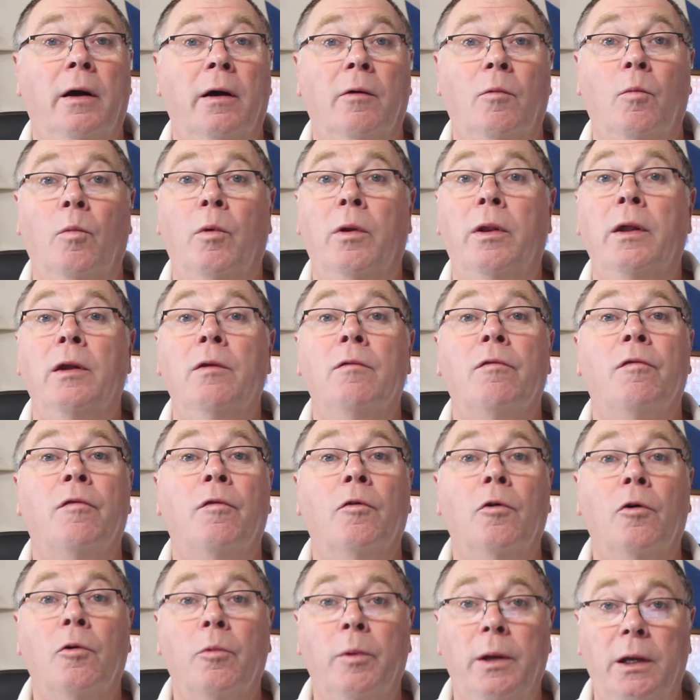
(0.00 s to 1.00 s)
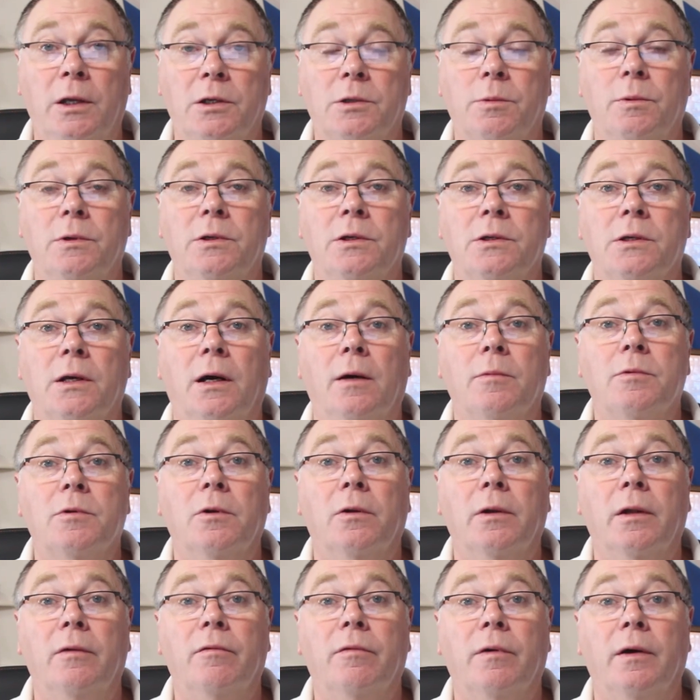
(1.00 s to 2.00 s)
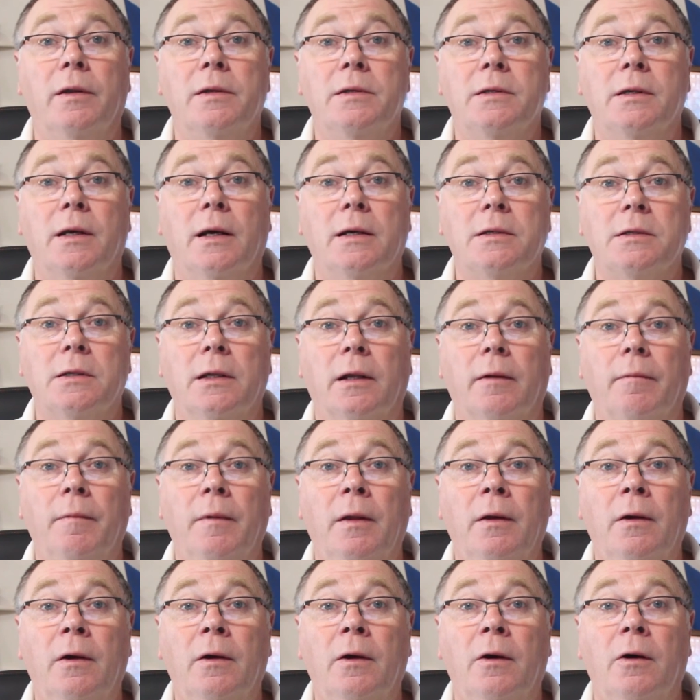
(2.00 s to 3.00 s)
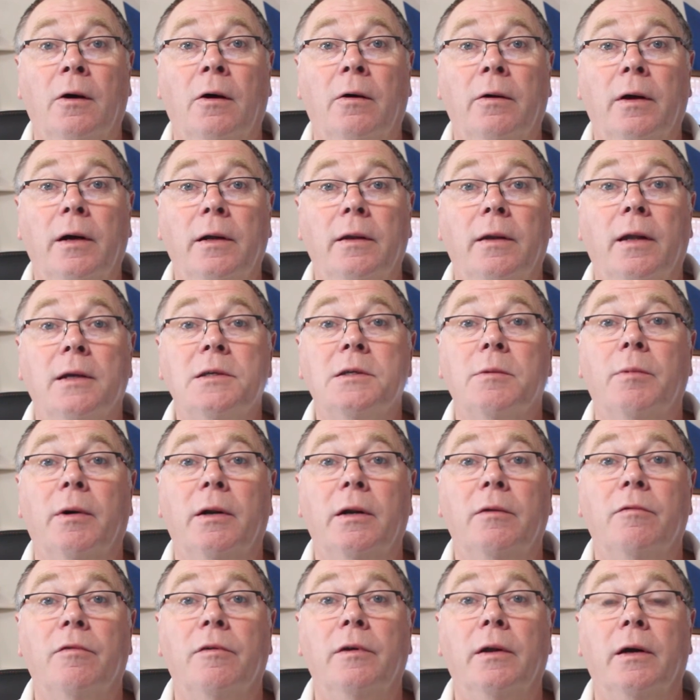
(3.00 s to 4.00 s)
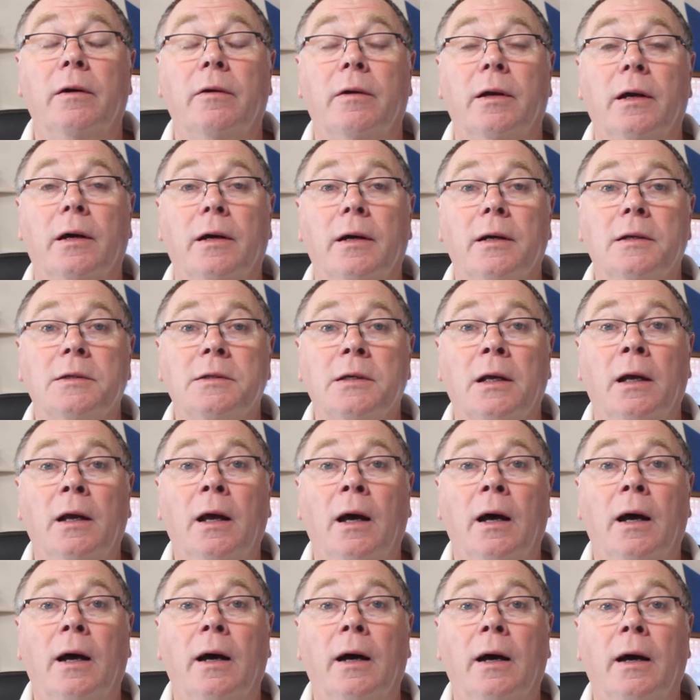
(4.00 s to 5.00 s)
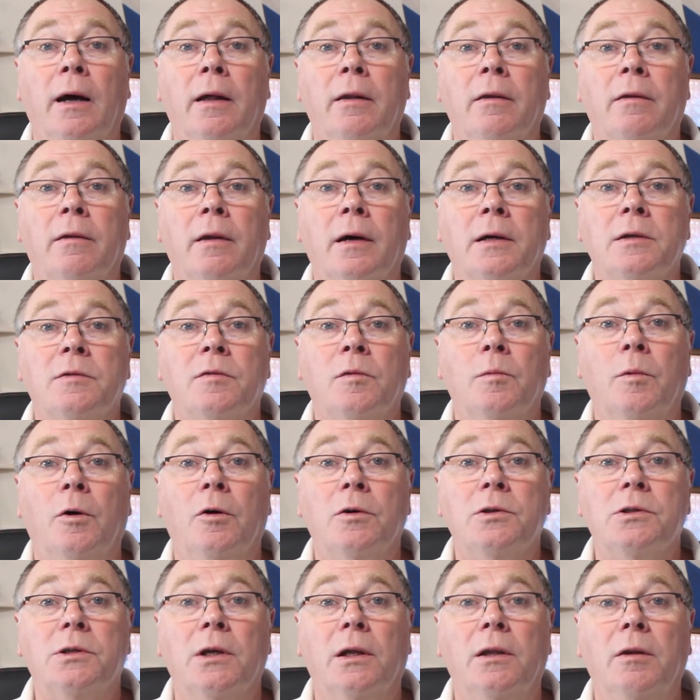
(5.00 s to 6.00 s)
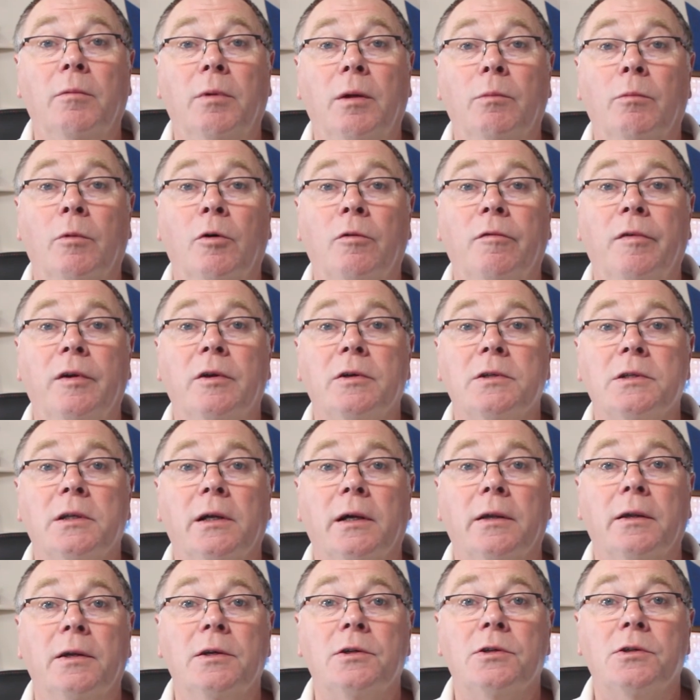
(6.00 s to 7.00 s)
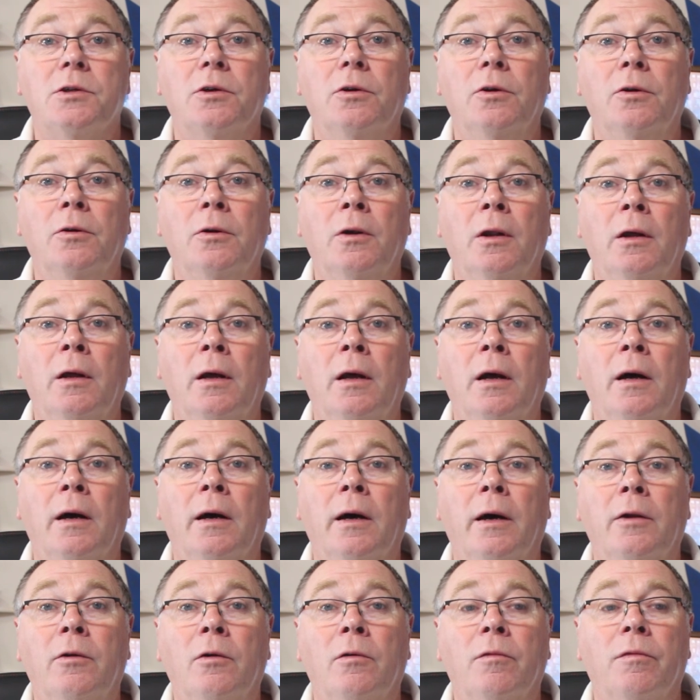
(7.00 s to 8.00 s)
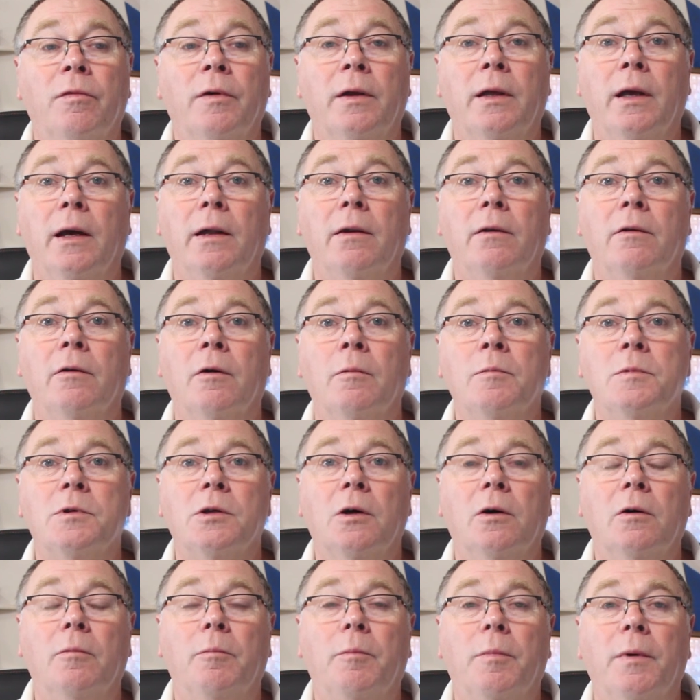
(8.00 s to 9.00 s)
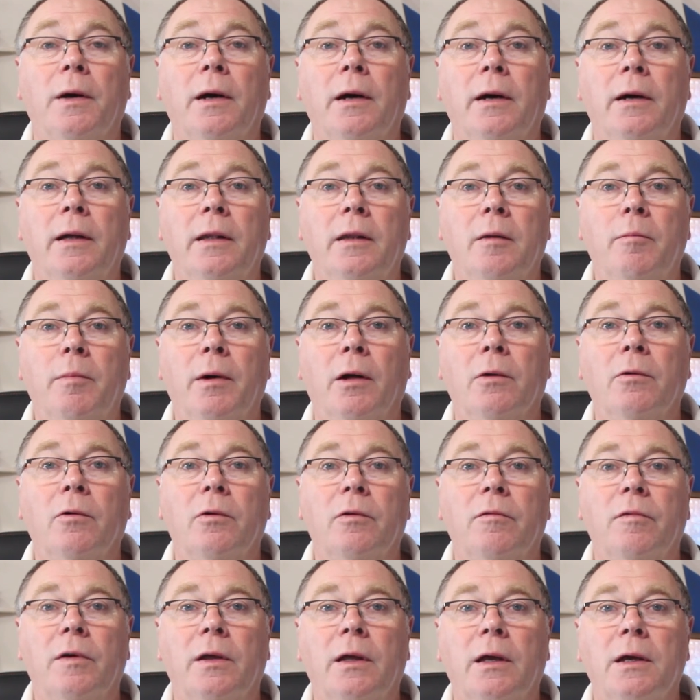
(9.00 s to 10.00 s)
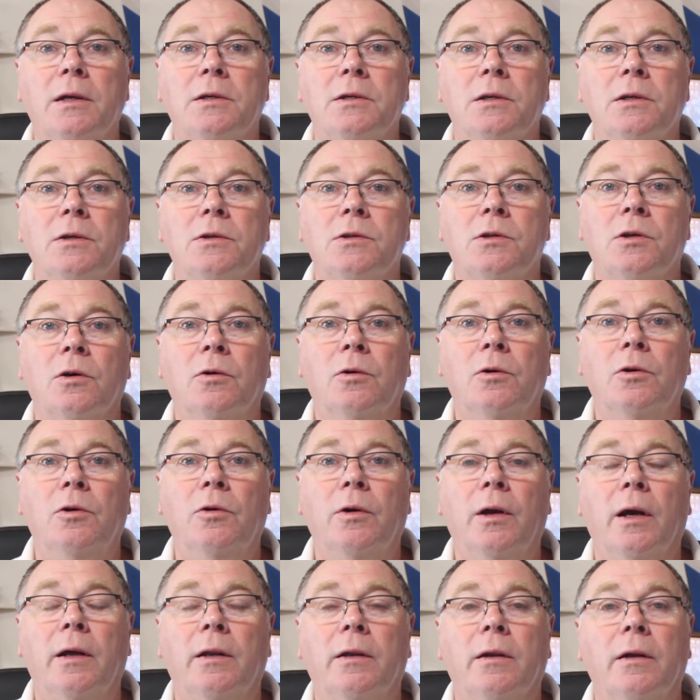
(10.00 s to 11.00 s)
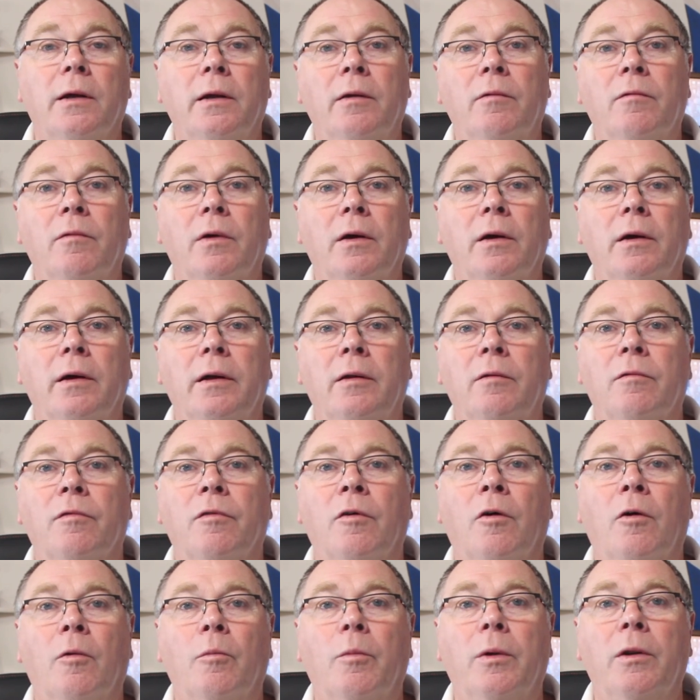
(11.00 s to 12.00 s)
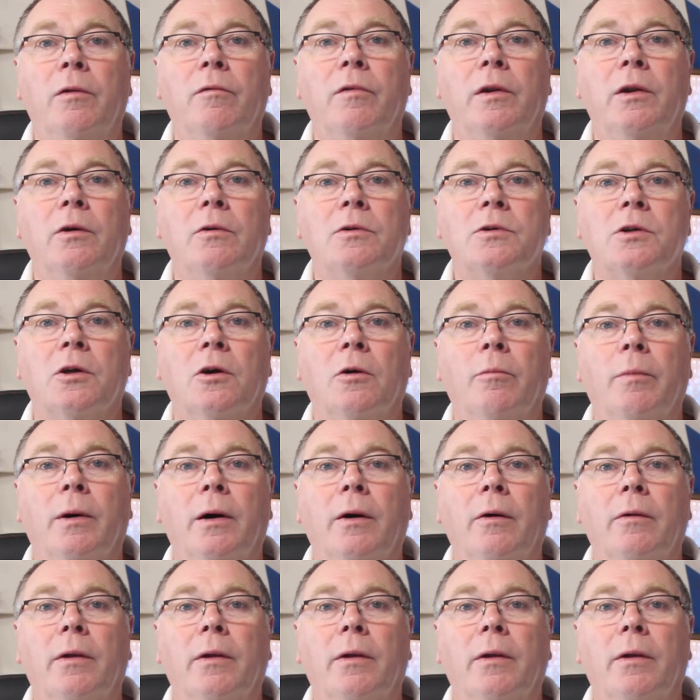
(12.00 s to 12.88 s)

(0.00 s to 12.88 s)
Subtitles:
within 4 weeks, which is absolutely fantastic. All right, that's about it for now, guys. Thanks for watching. There'll be more videos like this soon. Don't forget, thumbs up, hit the bell notification so you get informed when the videos come out,